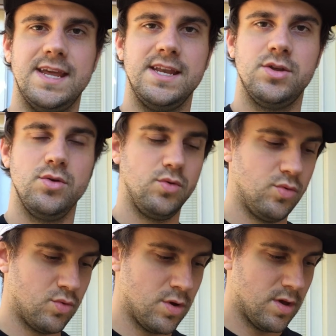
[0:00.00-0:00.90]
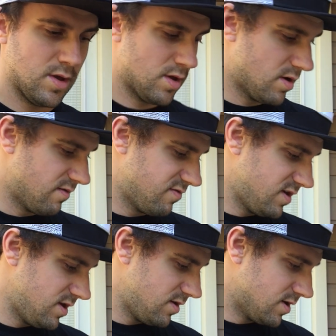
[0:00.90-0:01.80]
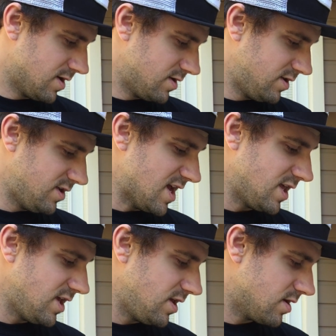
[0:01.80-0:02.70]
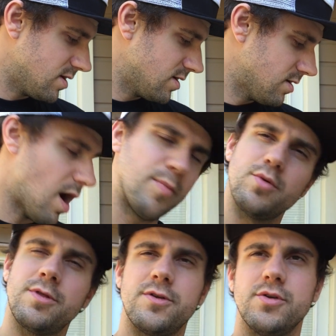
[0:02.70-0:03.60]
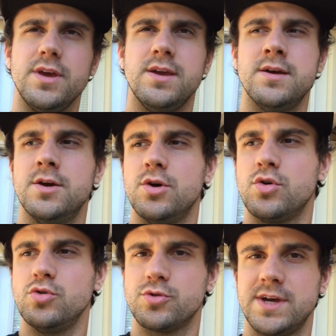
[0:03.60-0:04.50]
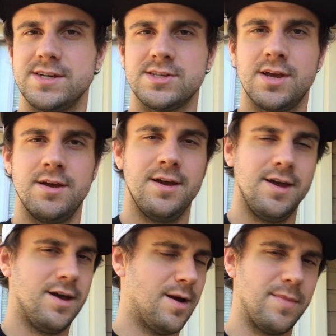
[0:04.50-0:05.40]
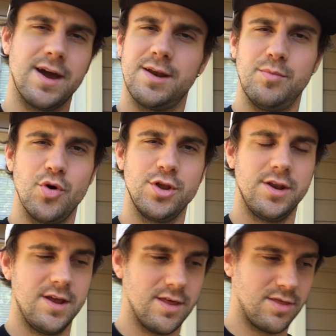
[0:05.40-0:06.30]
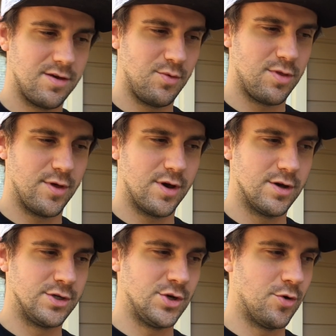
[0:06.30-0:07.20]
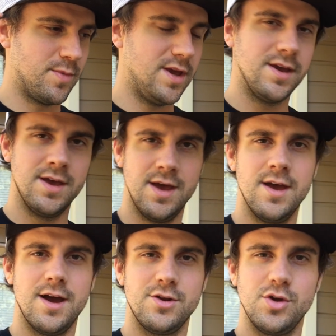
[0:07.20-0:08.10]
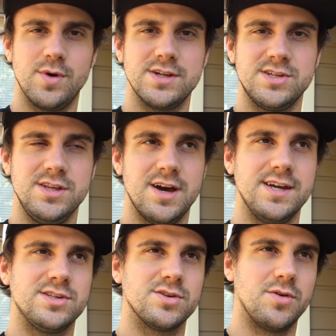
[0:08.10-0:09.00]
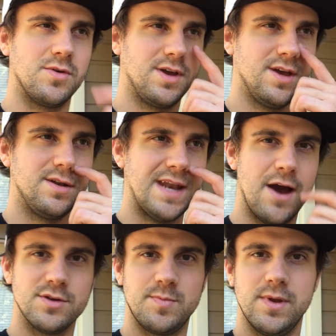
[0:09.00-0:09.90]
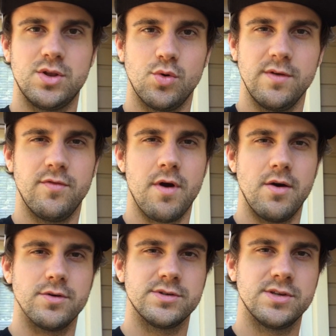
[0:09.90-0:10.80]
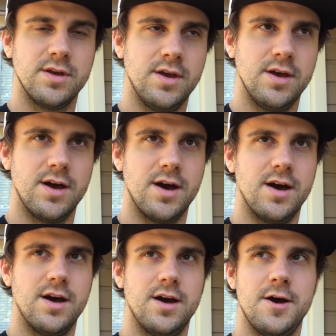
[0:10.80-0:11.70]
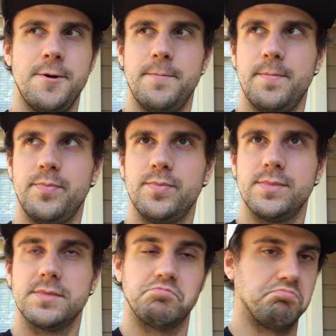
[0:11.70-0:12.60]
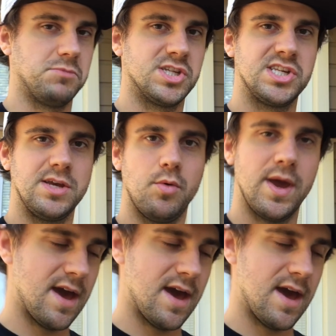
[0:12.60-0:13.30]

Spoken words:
day two of the Yeti Hopper 30. Cooler test. I'm not gonna bore you to death with showing me. I know you want to see the ice, so now it's been 24 hours. Let's see what we